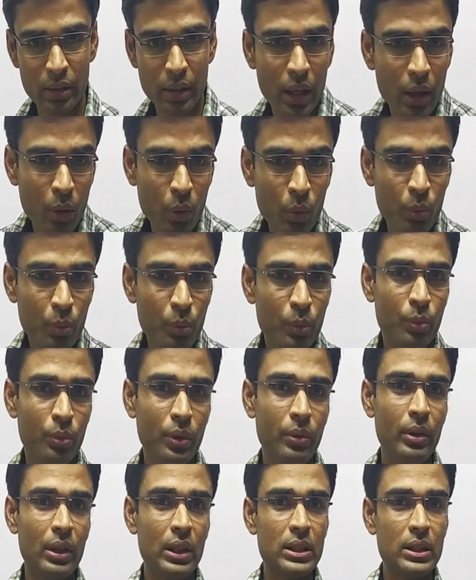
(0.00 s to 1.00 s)
Now
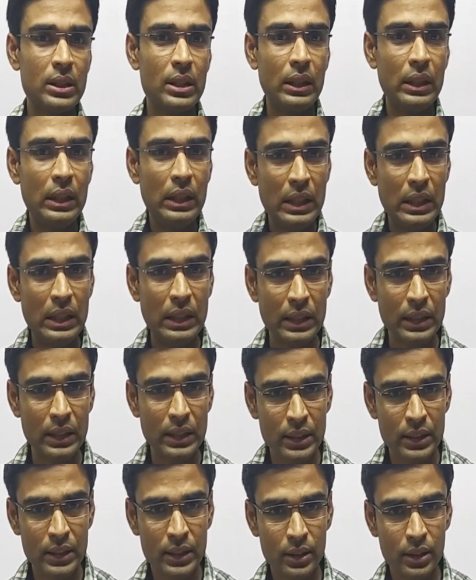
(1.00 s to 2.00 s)
we will study
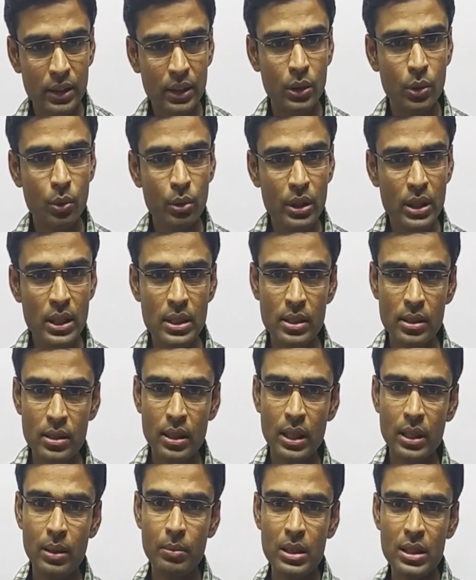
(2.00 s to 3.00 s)
the units
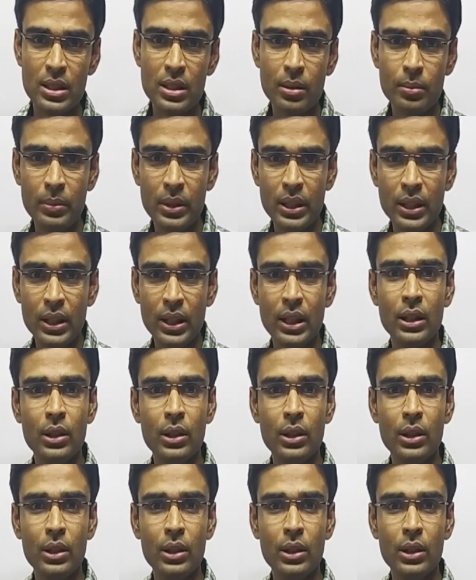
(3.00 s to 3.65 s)
and measurement.